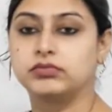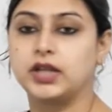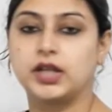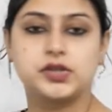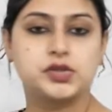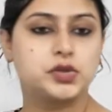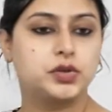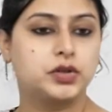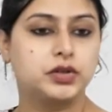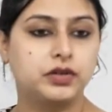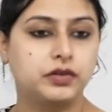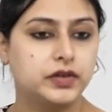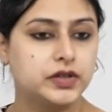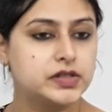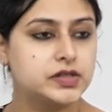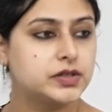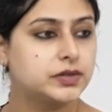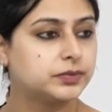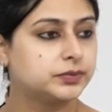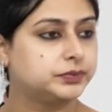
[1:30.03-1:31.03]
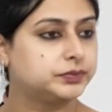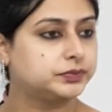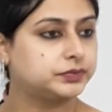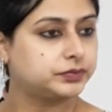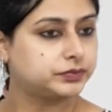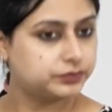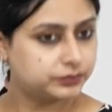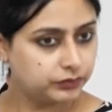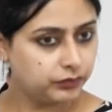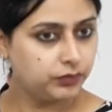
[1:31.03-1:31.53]
That's all there is.
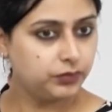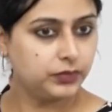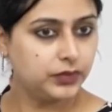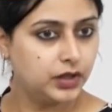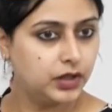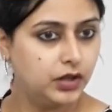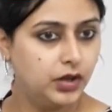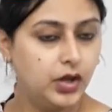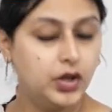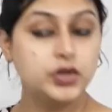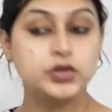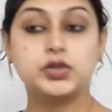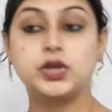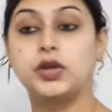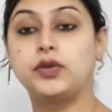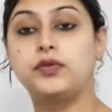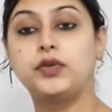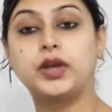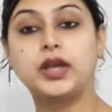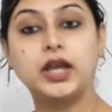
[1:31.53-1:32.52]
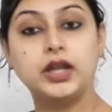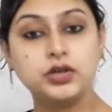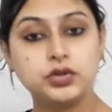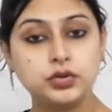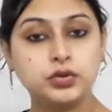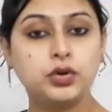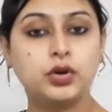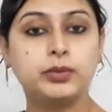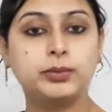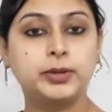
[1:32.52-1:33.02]
So if you can do
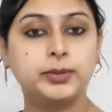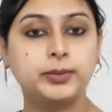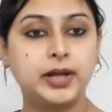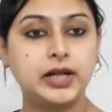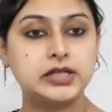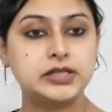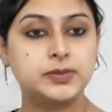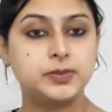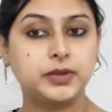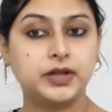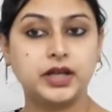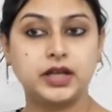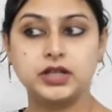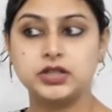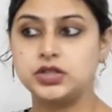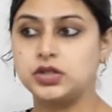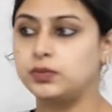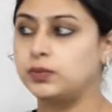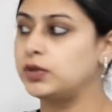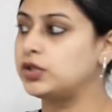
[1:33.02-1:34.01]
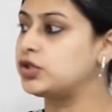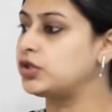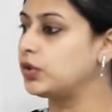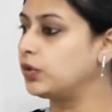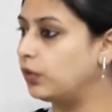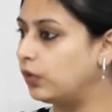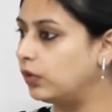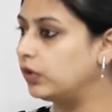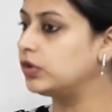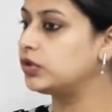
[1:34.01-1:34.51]
normal multiplication, which you
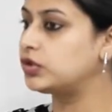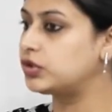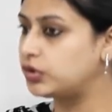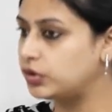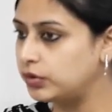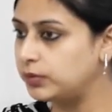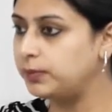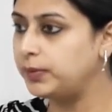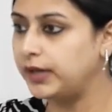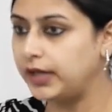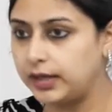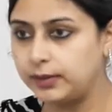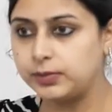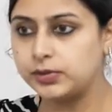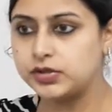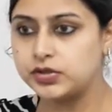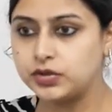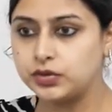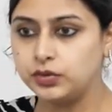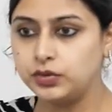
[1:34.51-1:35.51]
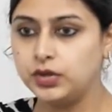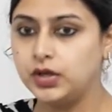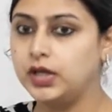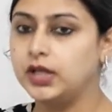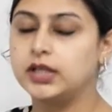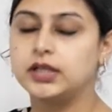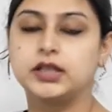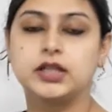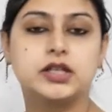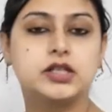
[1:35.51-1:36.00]
all should be able to,
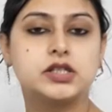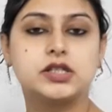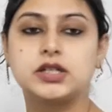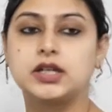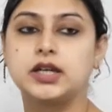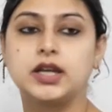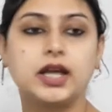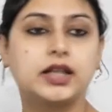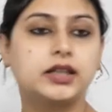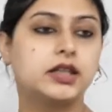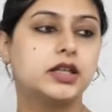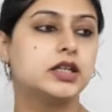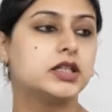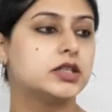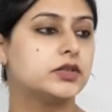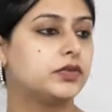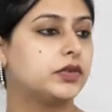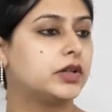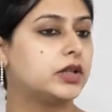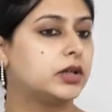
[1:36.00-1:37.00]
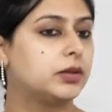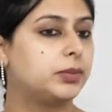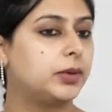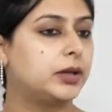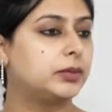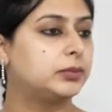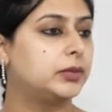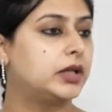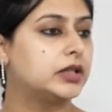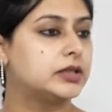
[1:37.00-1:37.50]
there's nothing difficult
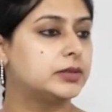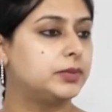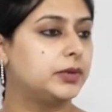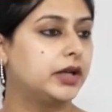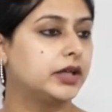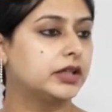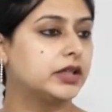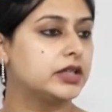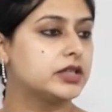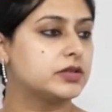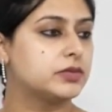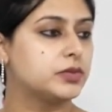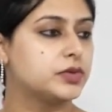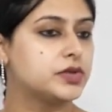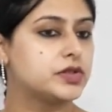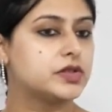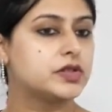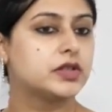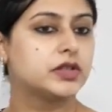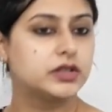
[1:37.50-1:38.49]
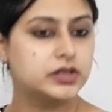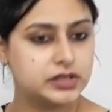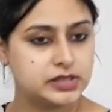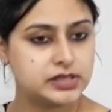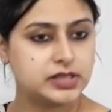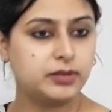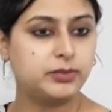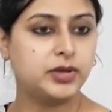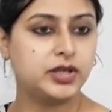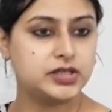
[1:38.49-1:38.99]
about multiplying decimals. Does
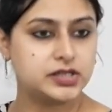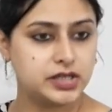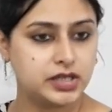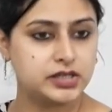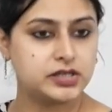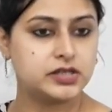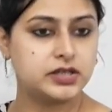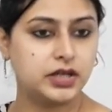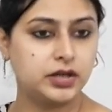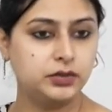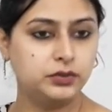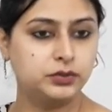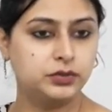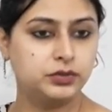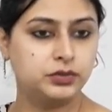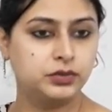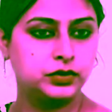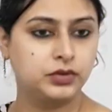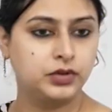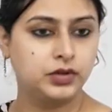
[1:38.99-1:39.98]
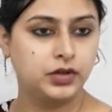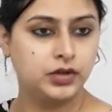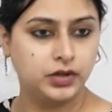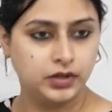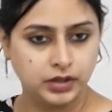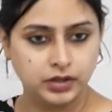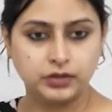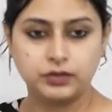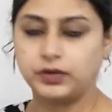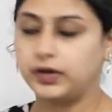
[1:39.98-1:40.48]
that make sense now? Yeah.
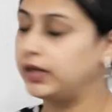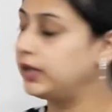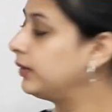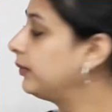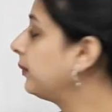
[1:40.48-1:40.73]
Right.